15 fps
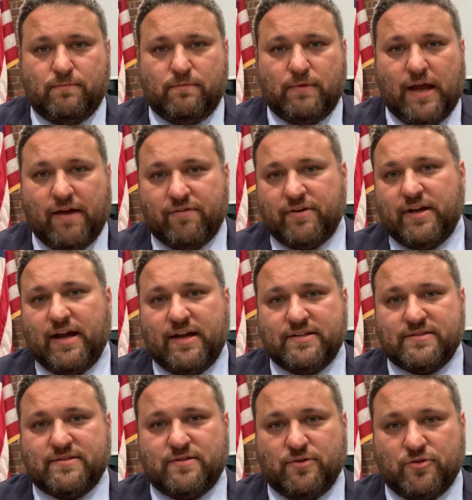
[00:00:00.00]

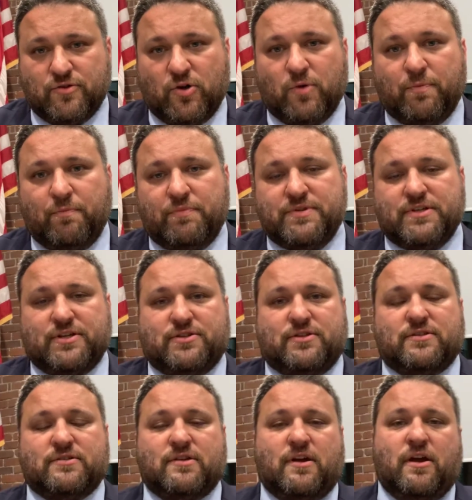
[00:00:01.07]
advertised those open
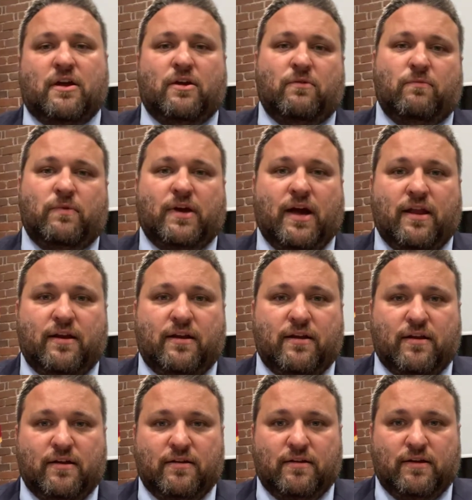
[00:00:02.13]
positions, we got
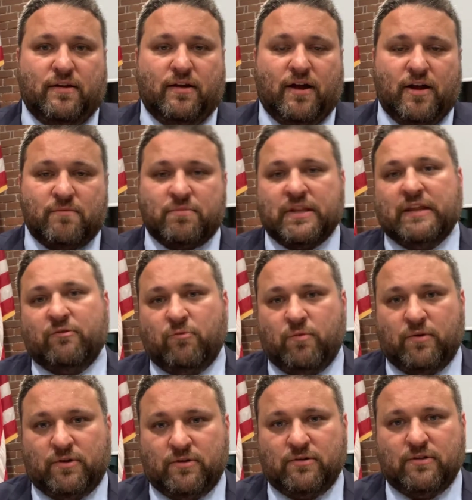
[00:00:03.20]
an
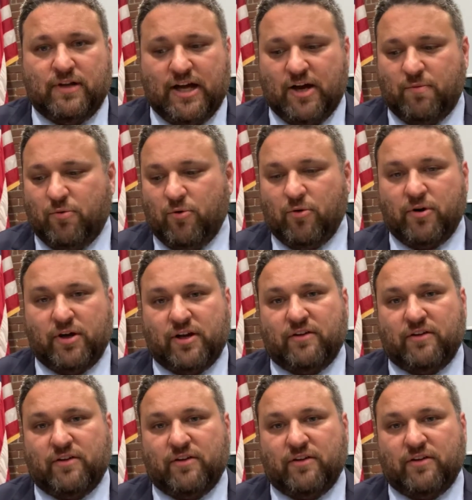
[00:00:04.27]
unbelievable outpouring